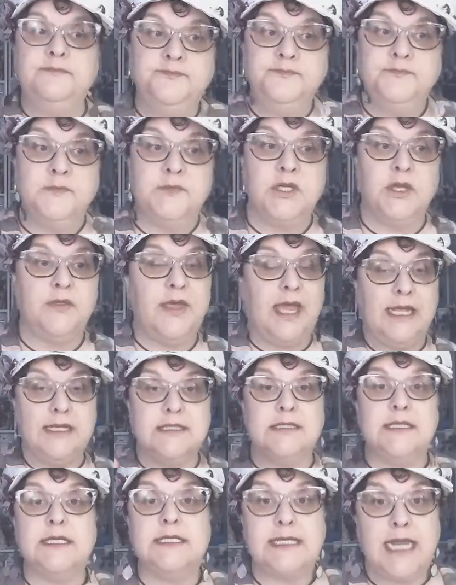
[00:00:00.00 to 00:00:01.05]
so
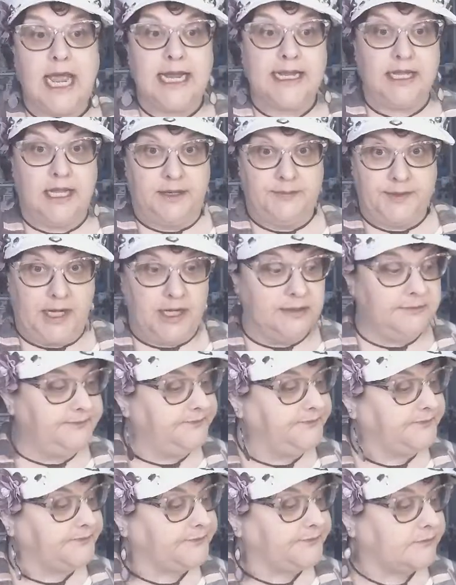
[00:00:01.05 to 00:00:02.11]
that's the die cut part.
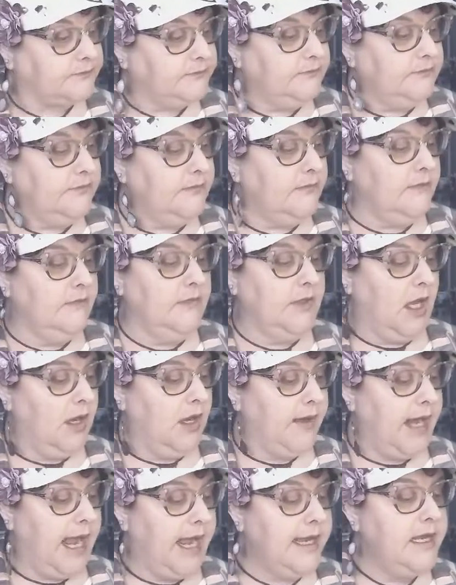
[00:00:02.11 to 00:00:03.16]
All
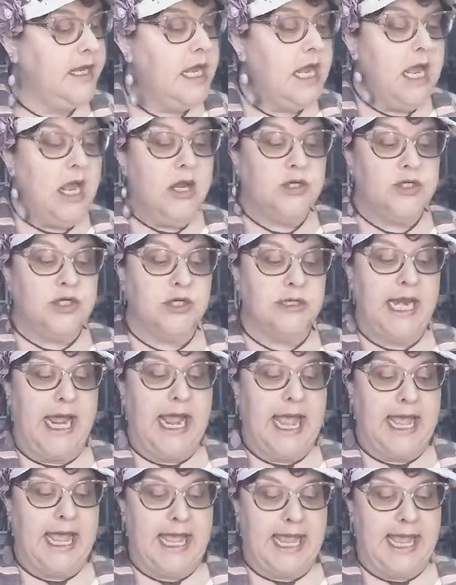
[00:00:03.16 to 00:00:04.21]
right,
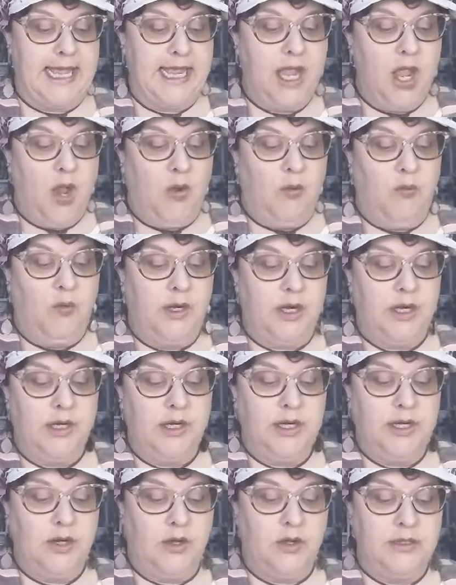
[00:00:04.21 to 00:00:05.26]
today we're
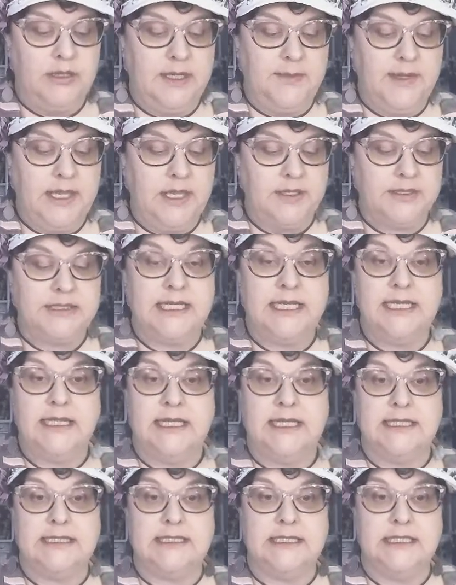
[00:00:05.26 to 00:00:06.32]
going to only be using
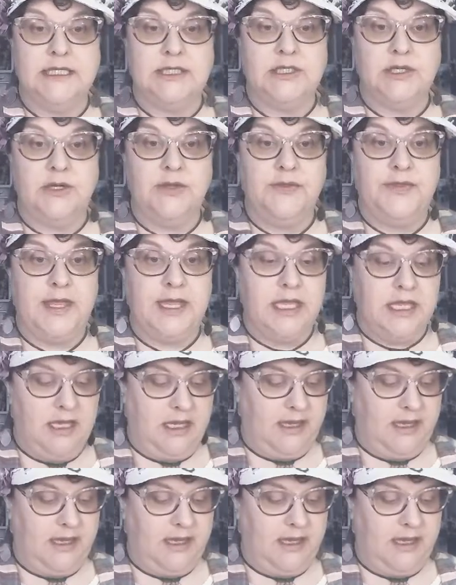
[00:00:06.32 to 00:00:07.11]
this little thinking